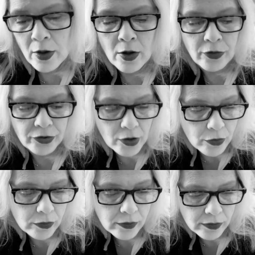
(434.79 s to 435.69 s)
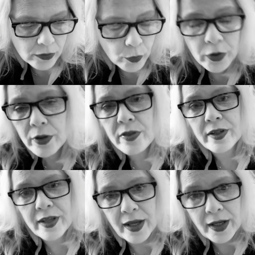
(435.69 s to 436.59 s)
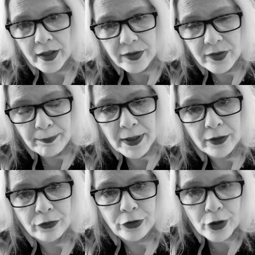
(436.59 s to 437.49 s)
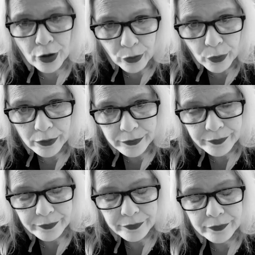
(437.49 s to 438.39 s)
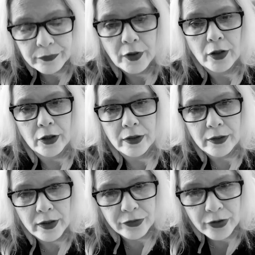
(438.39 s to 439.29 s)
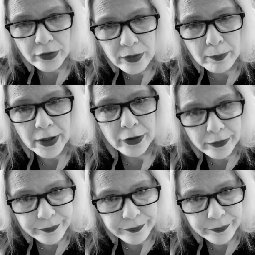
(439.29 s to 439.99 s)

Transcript: So the word of the day is a big no on unsalted butter.